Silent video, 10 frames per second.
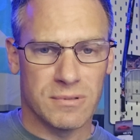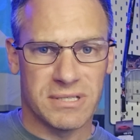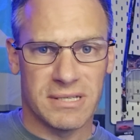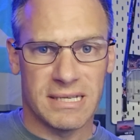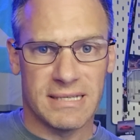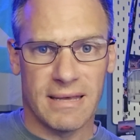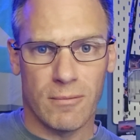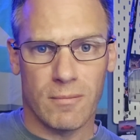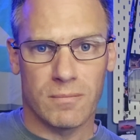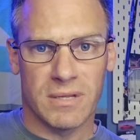was a need that
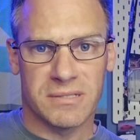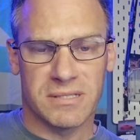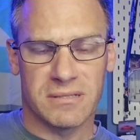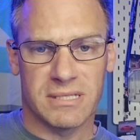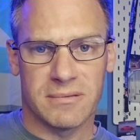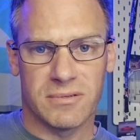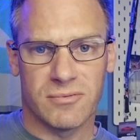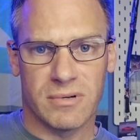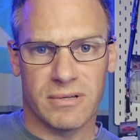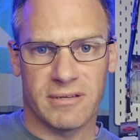doesn't seem to
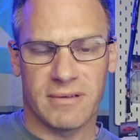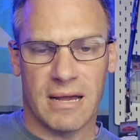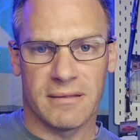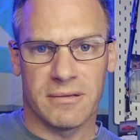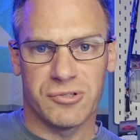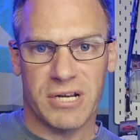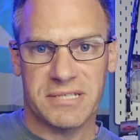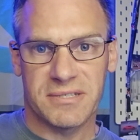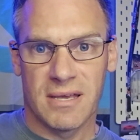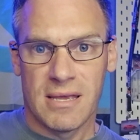really have gotten
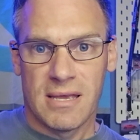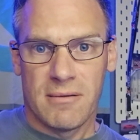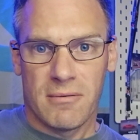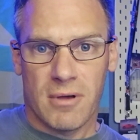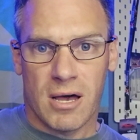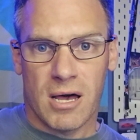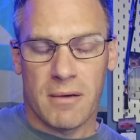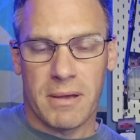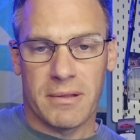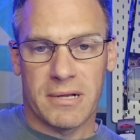addressed.
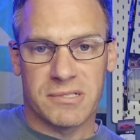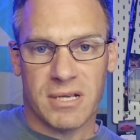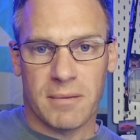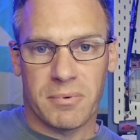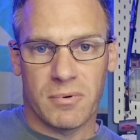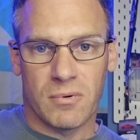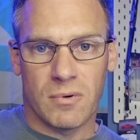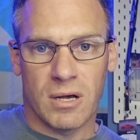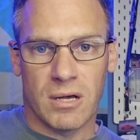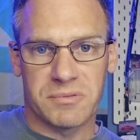Maybe there's a
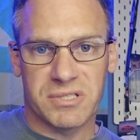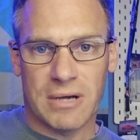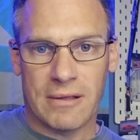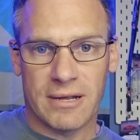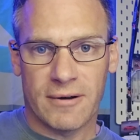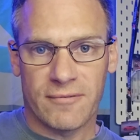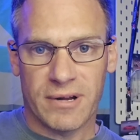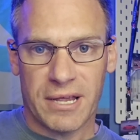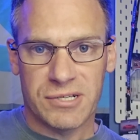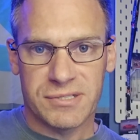couple still out there in free
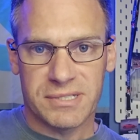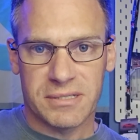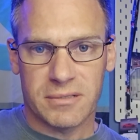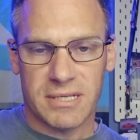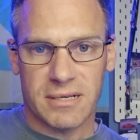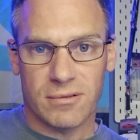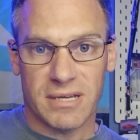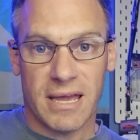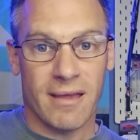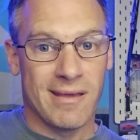agency they'll take a look
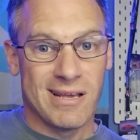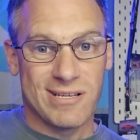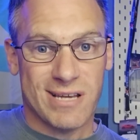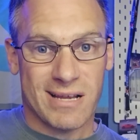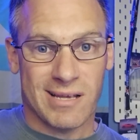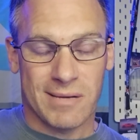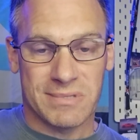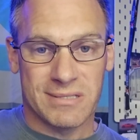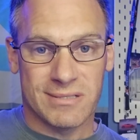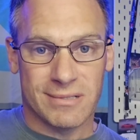at. Shaq
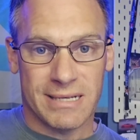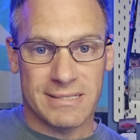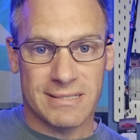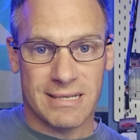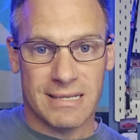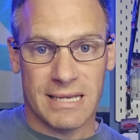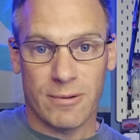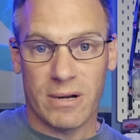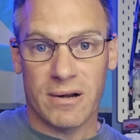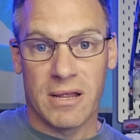Thompson still hasn't signed
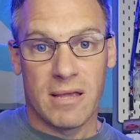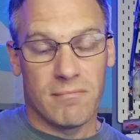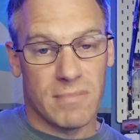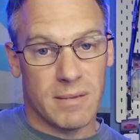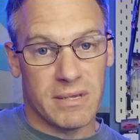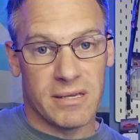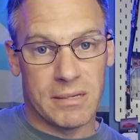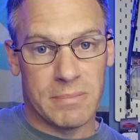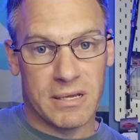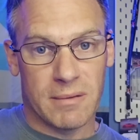anywhere. Maybe he'd
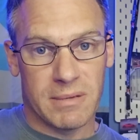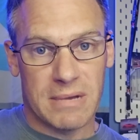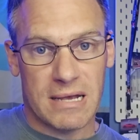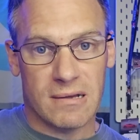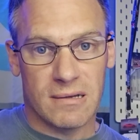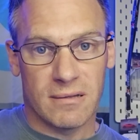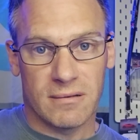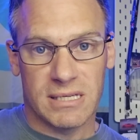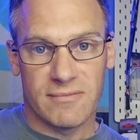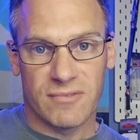be coming back on a
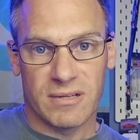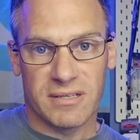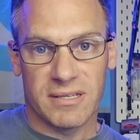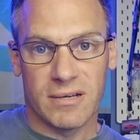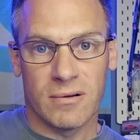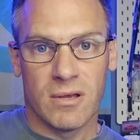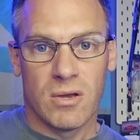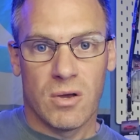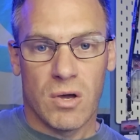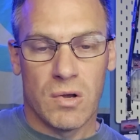team friendly deal.
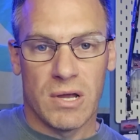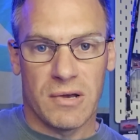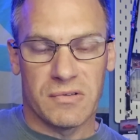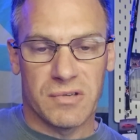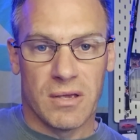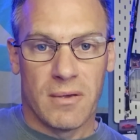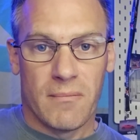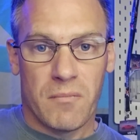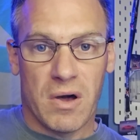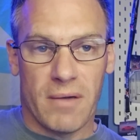Who knows?
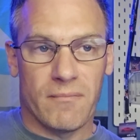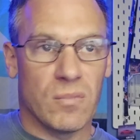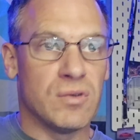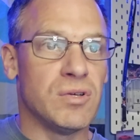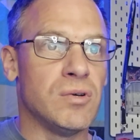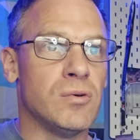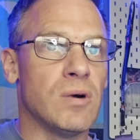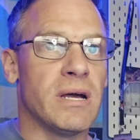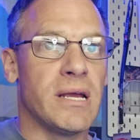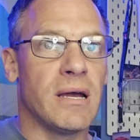But we'll do
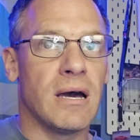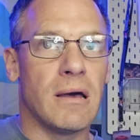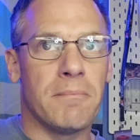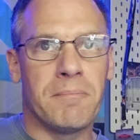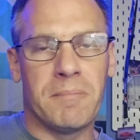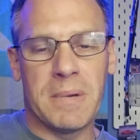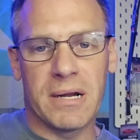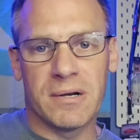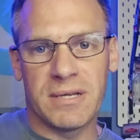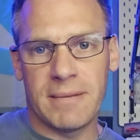a
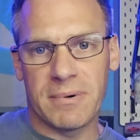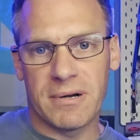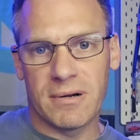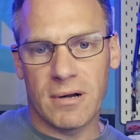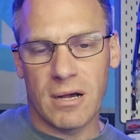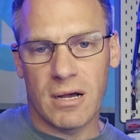bigger, deeper